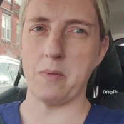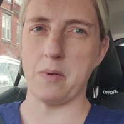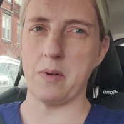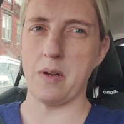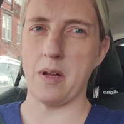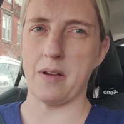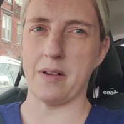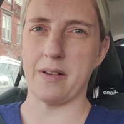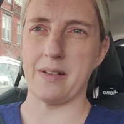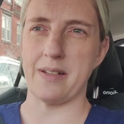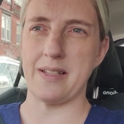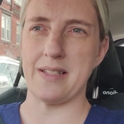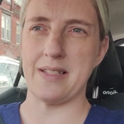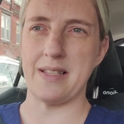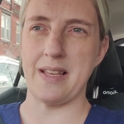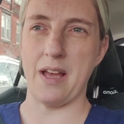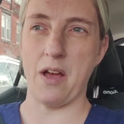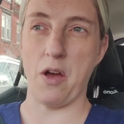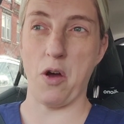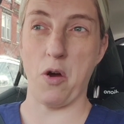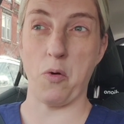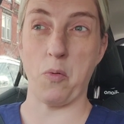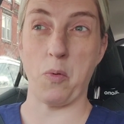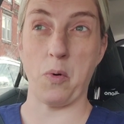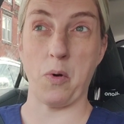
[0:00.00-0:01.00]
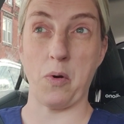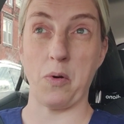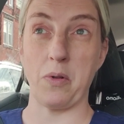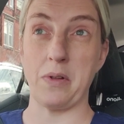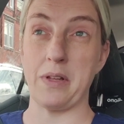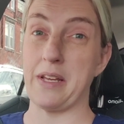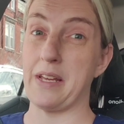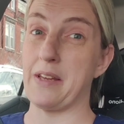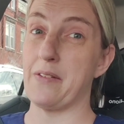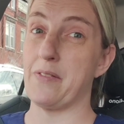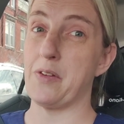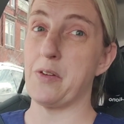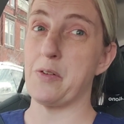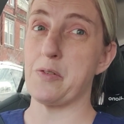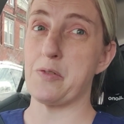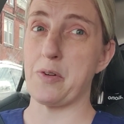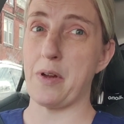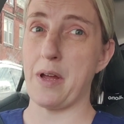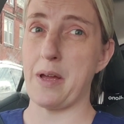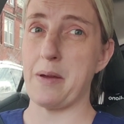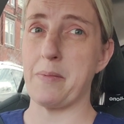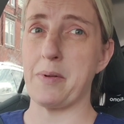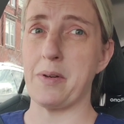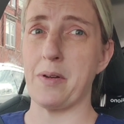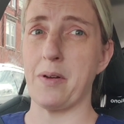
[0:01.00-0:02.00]
We're not going to say, oh, we're only giving you
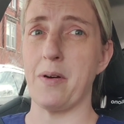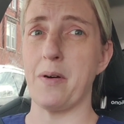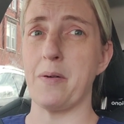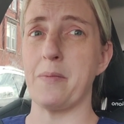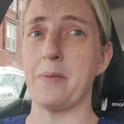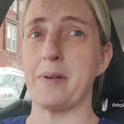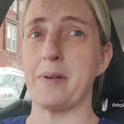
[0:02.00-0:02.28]
tramadol